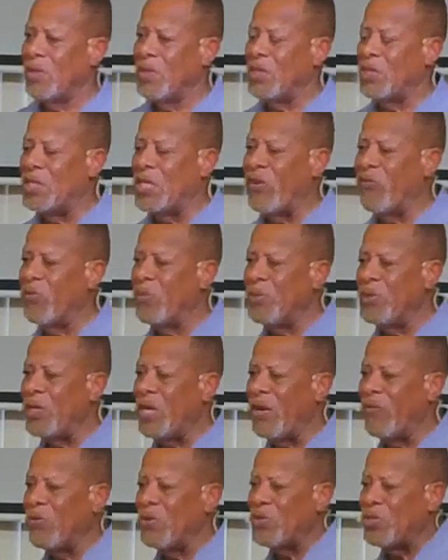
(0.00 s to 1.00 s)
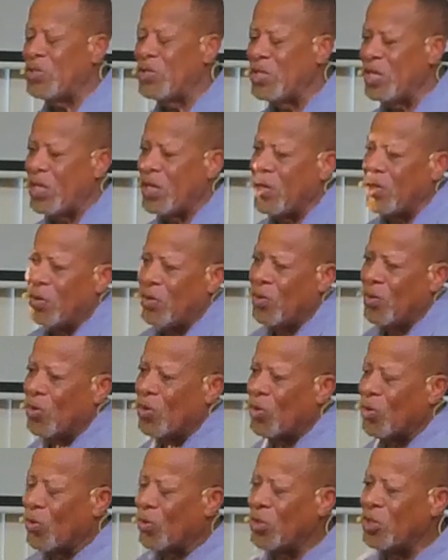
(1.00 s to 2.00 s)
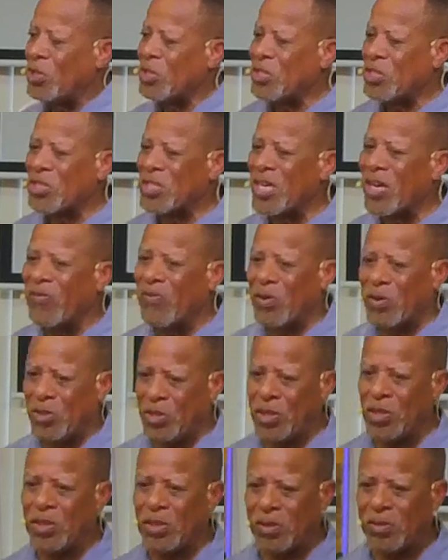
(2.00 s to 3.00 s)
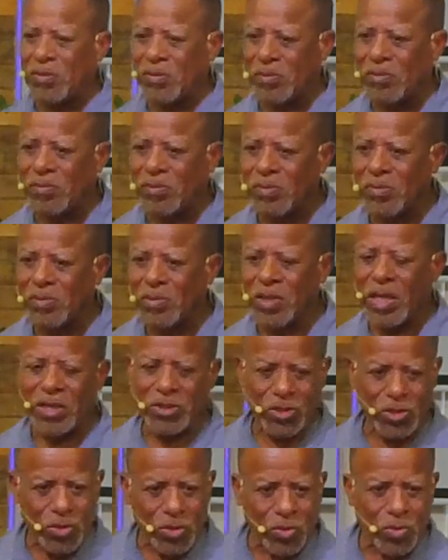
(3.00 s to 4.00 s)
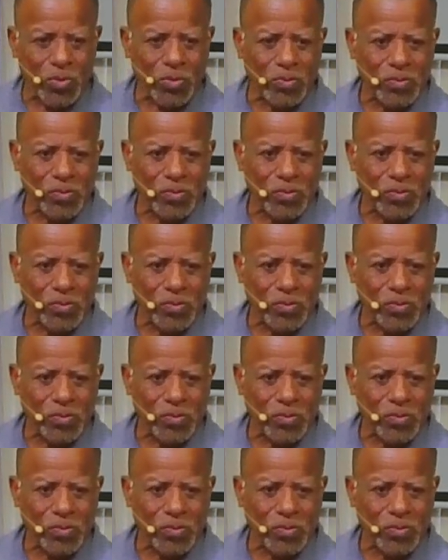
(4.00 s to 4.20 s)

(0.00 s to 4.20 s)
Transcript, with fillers: It's never been ever seen or discovered. It's new.